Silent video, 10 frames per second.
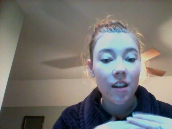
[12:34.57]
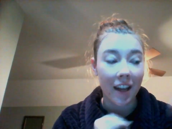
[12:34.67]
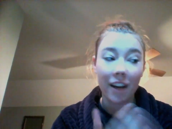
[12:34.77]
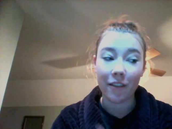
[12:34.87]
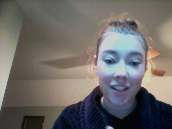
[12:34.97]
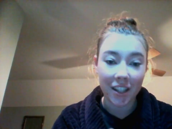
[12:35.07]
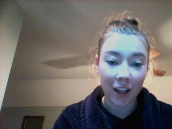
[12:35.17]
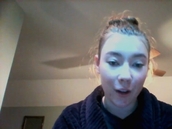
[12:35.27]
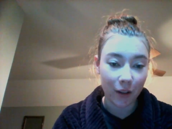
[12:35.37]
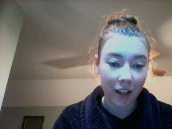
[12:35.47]
and obviously
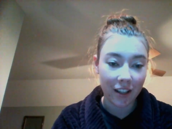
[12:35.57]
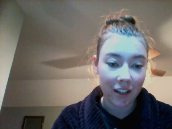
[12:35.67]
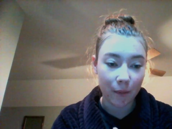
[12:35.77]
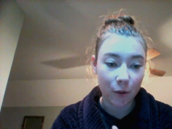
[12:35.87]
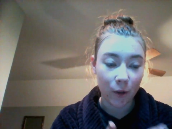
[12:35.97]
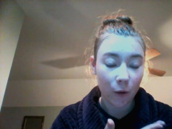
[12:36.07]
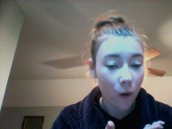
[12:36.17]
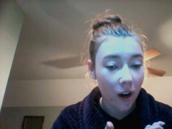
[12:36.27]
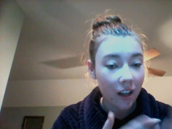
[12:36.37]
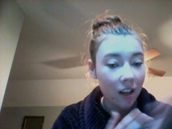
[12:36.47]
I only ended up doing
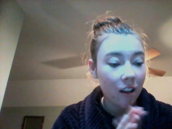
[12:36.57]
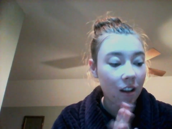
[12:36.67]
1,